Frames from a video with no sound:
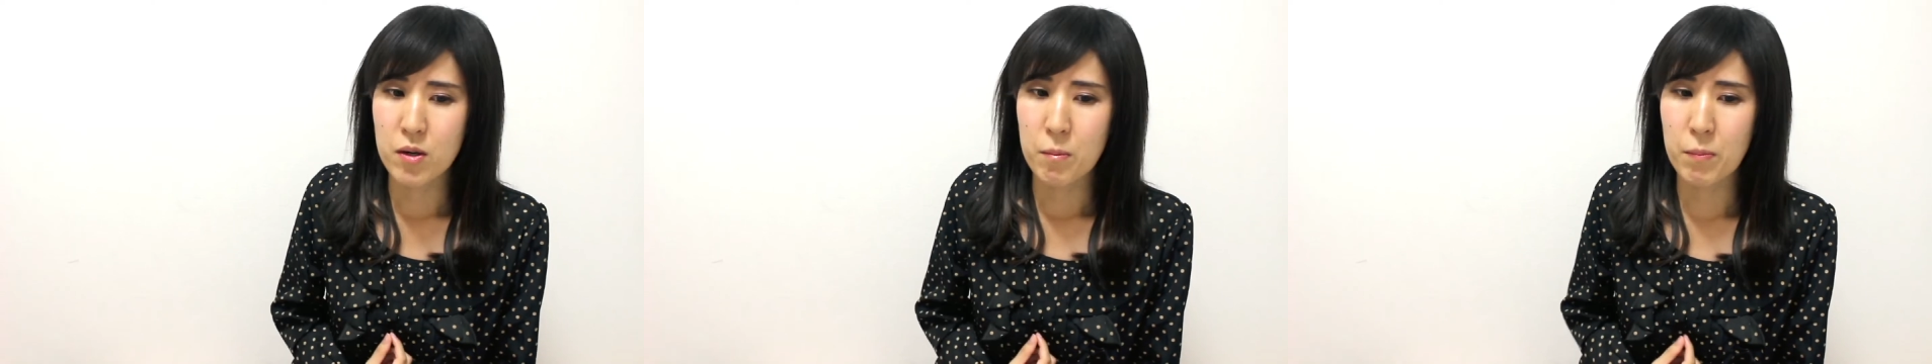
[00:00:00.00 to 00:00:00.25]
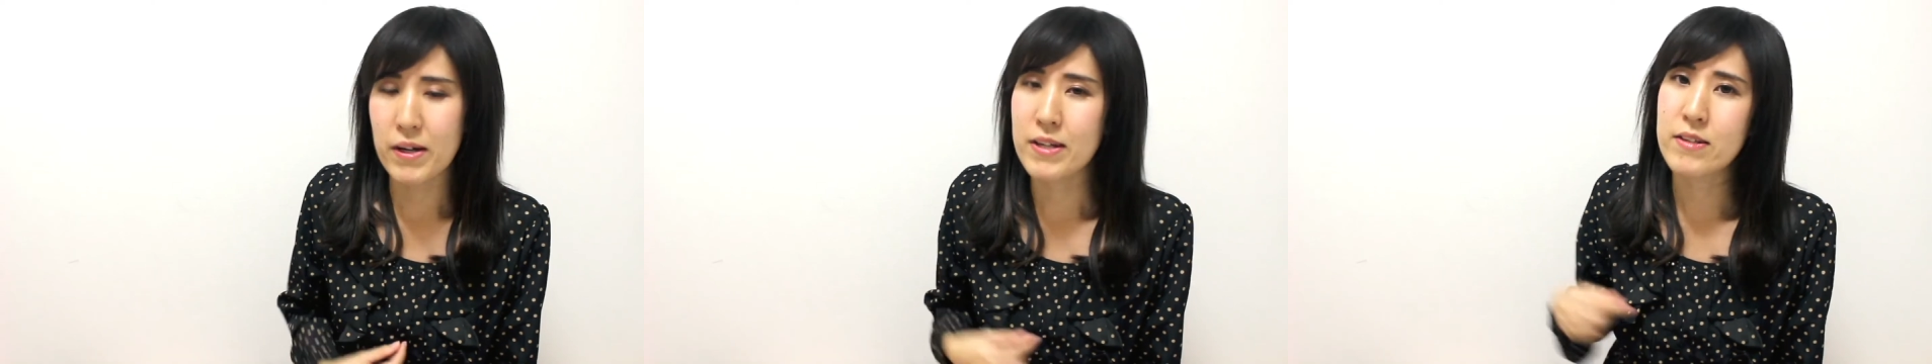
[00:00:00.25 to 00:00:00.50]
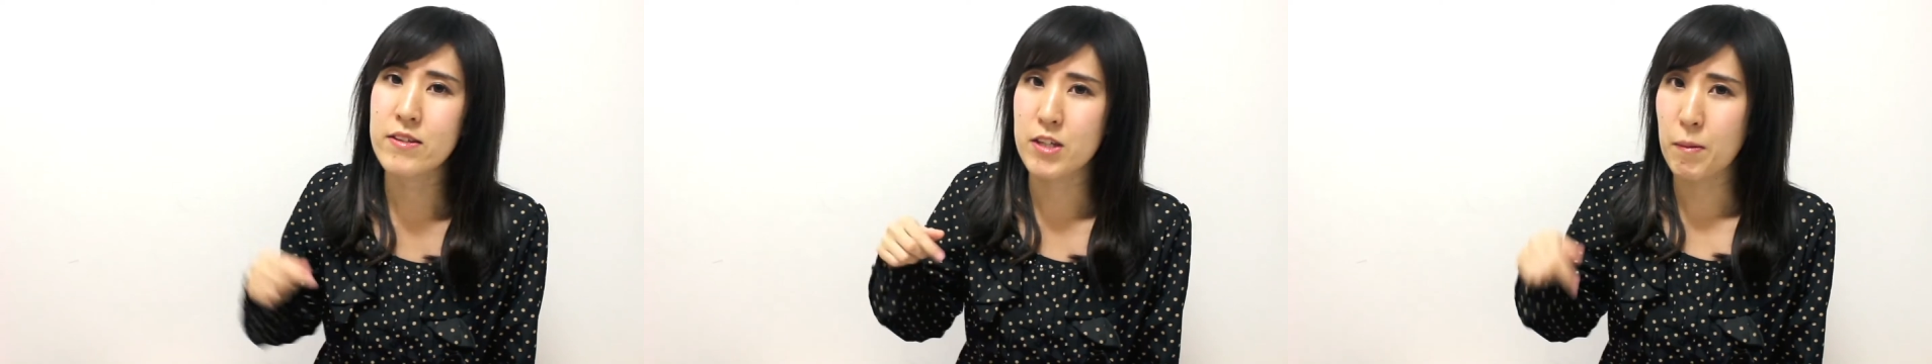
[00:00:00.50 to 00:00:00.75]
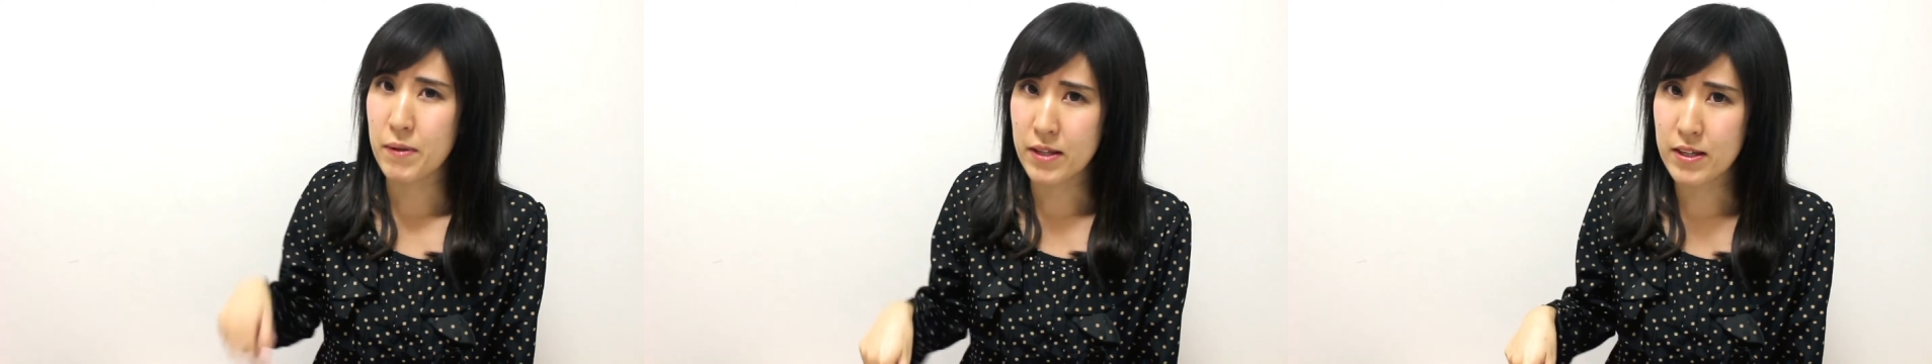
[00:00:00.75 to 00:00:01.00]
But in
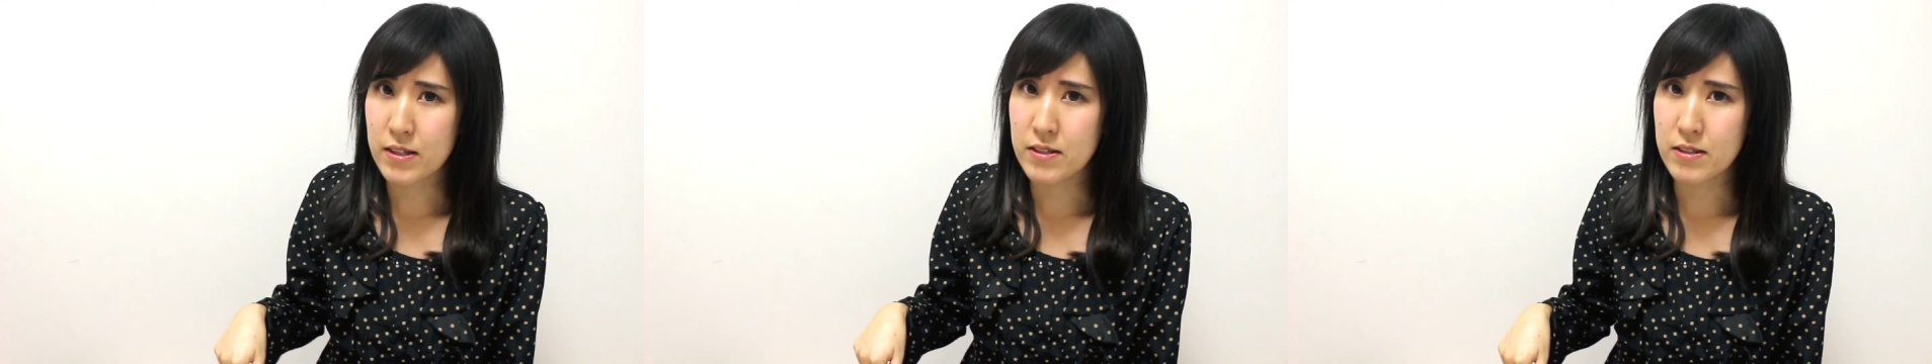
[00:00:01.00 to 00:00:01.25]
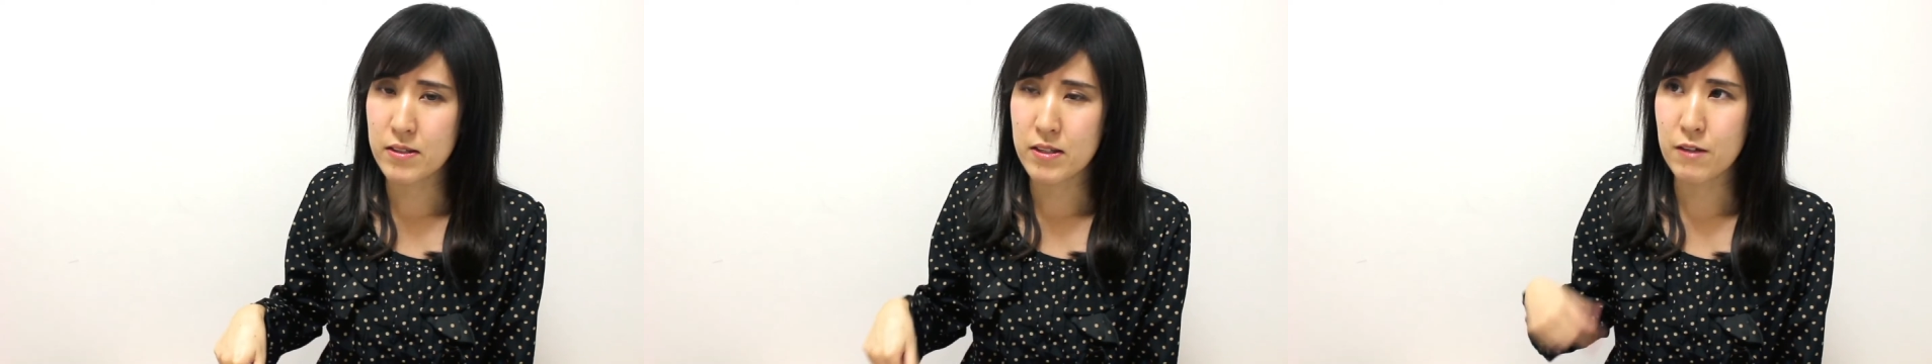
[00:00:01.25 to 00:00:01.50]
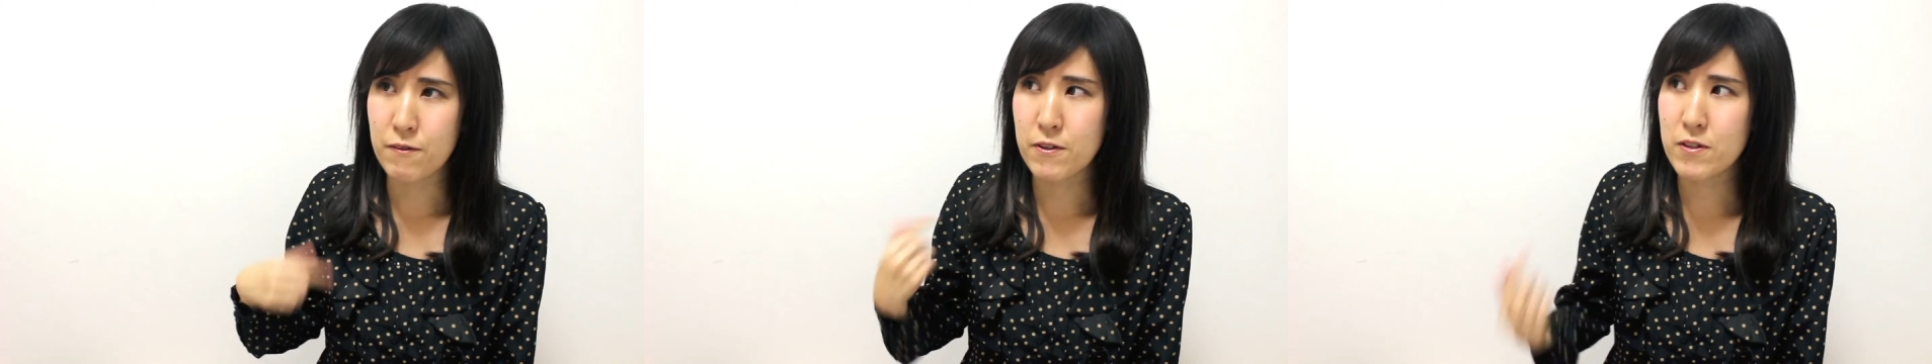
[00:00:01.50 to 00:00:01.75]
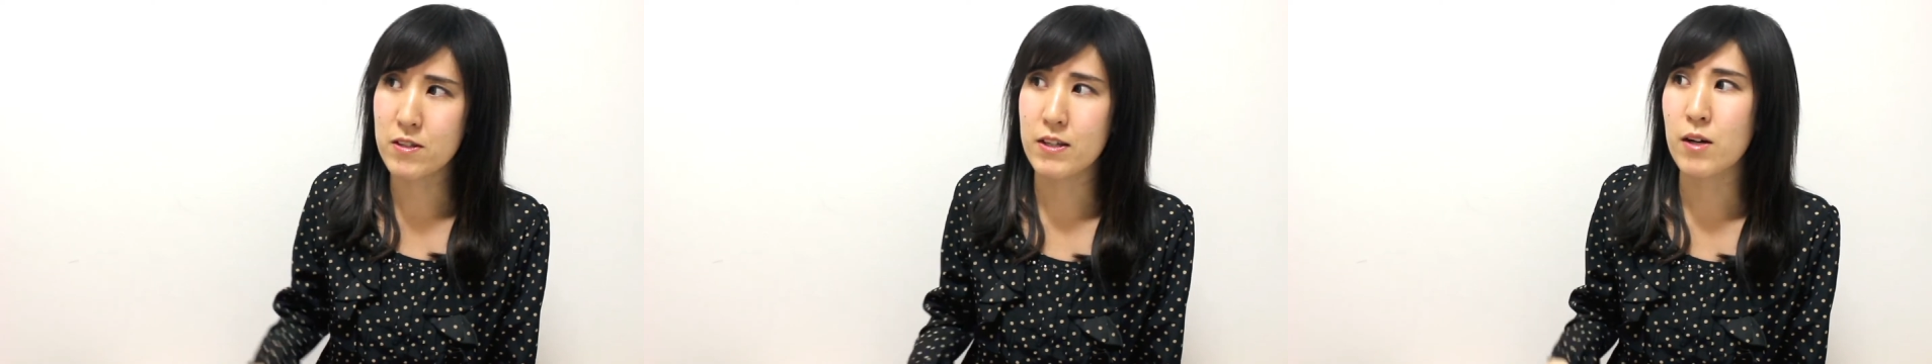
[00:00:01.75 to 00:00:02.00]
Japanese, if you
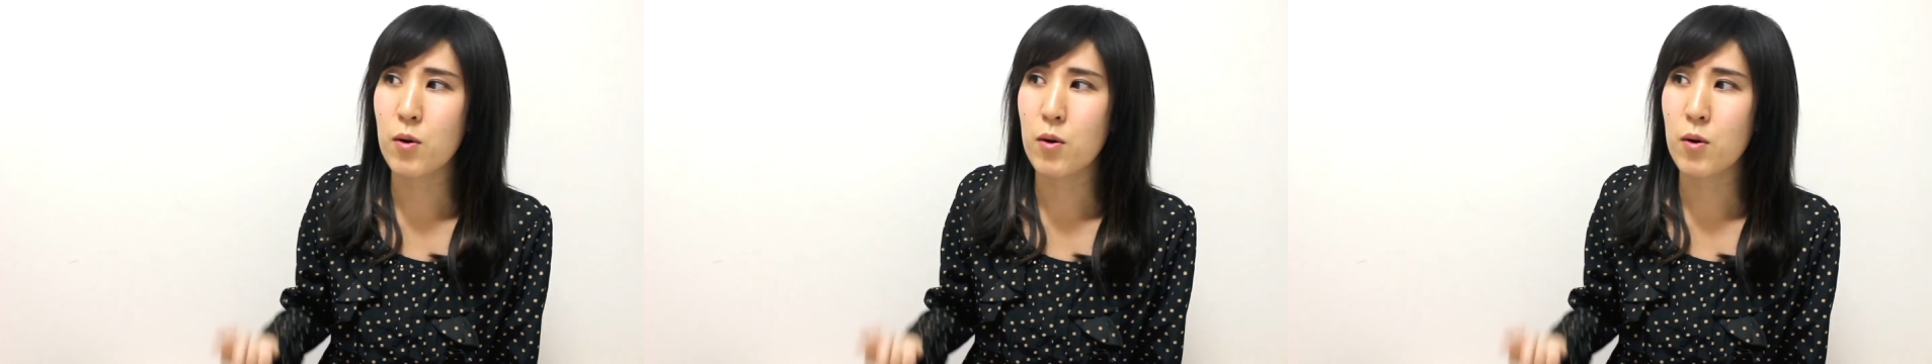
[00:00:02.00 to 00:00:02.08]
say